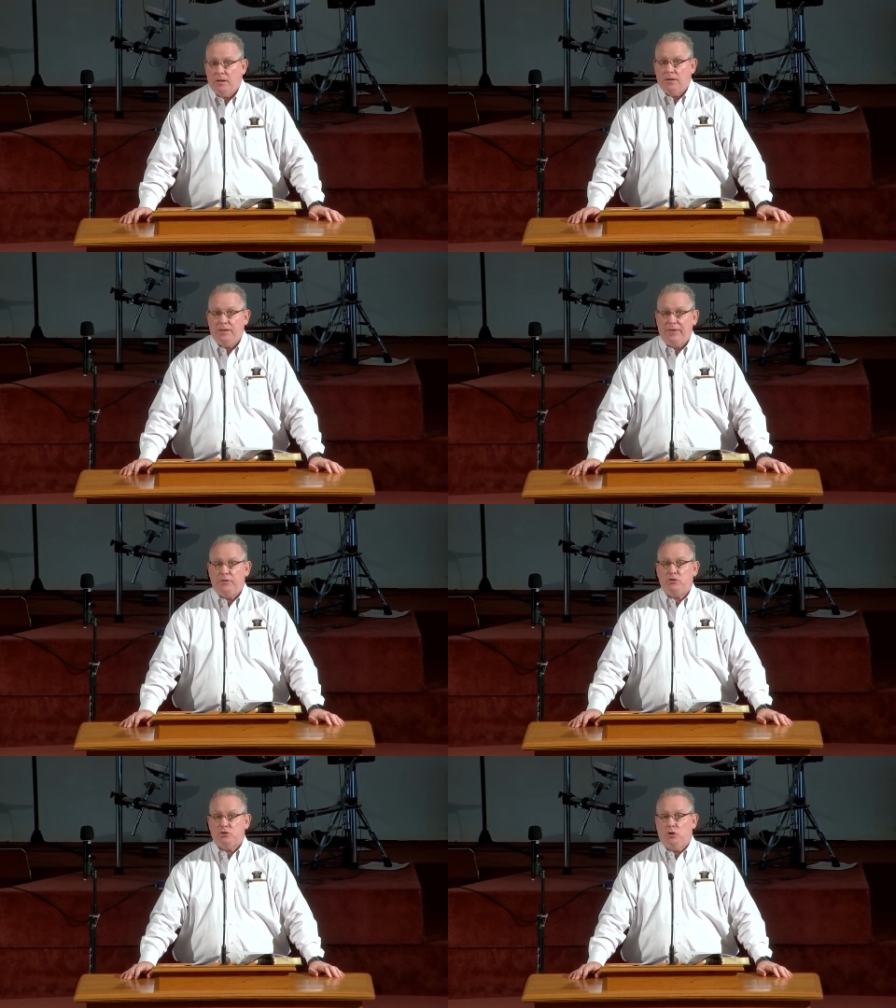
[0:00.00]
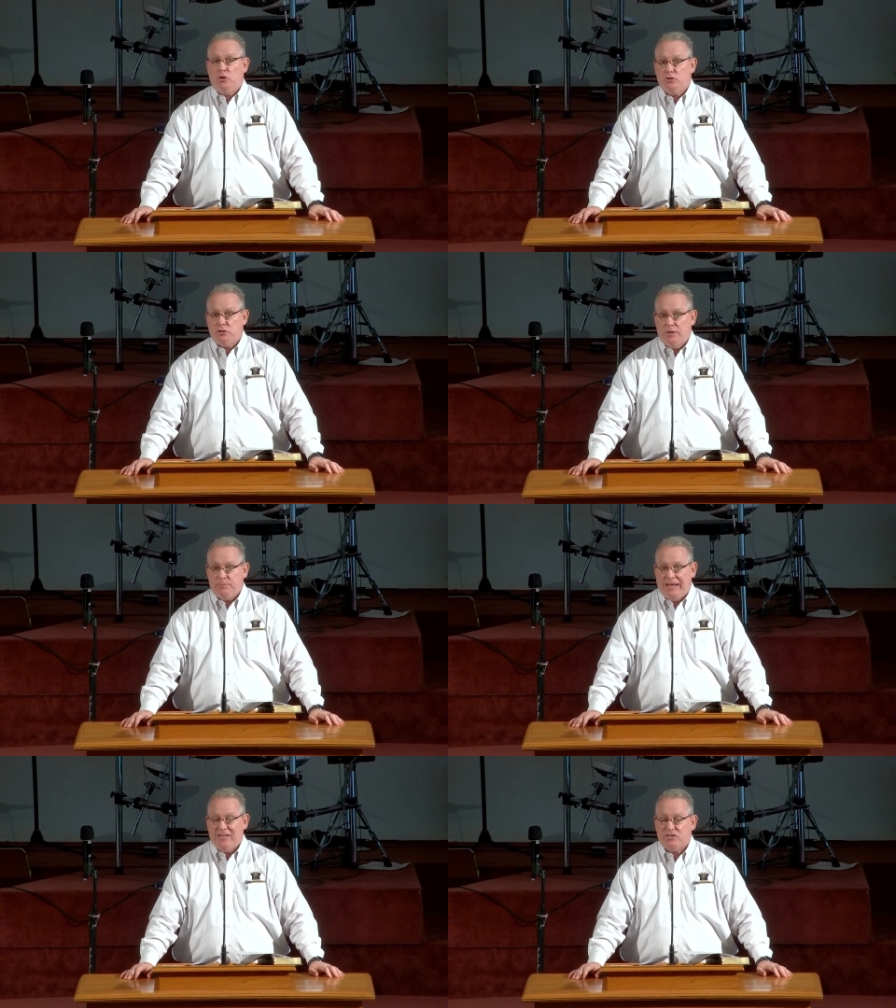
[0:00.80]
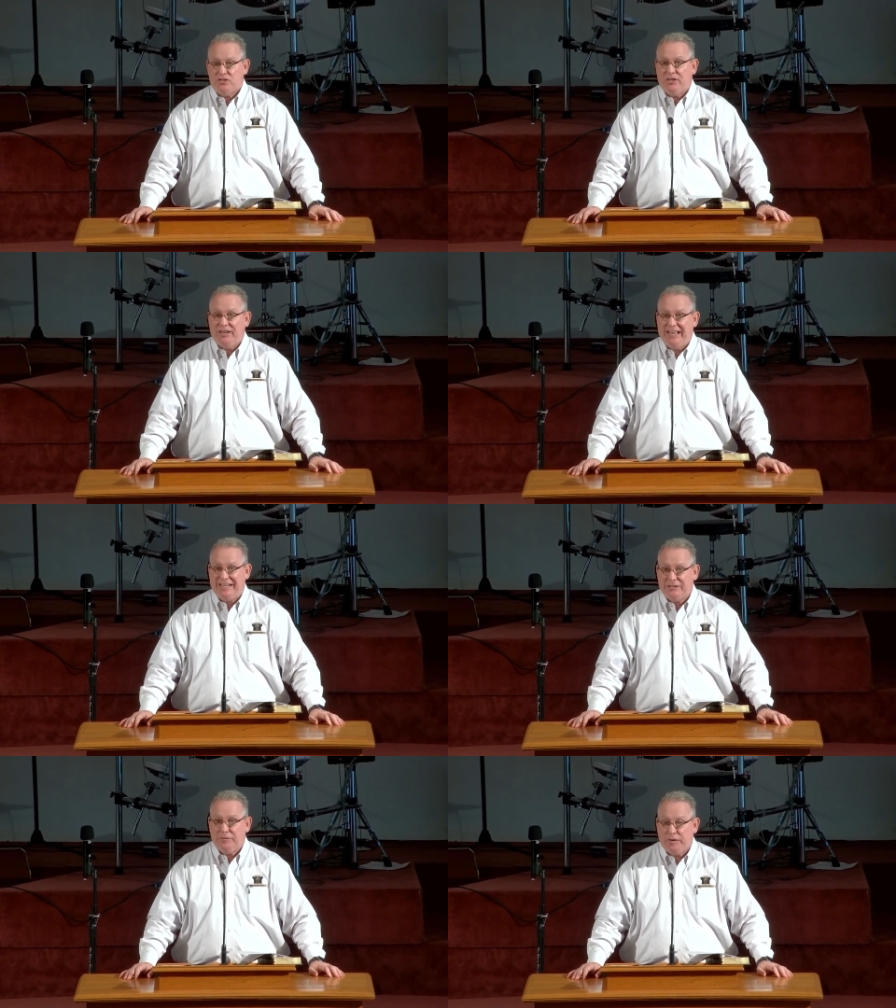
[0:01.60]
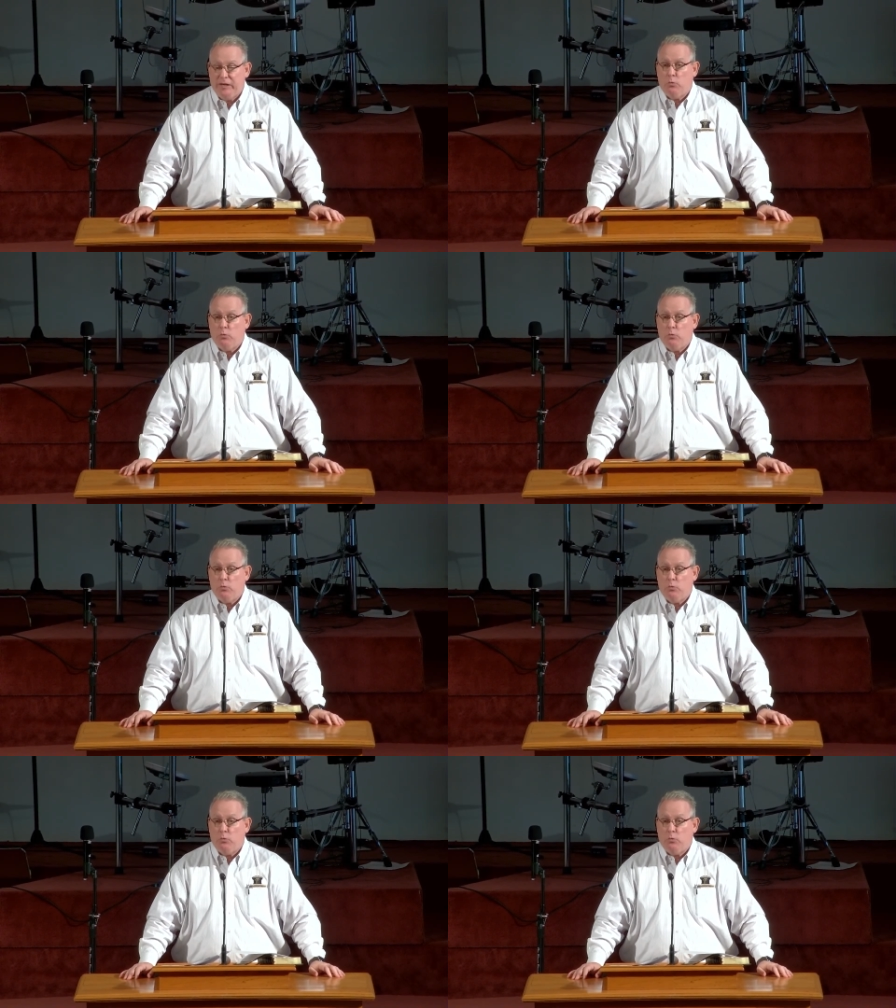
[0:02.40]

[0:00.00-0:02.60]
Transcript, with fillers: that the church has selectively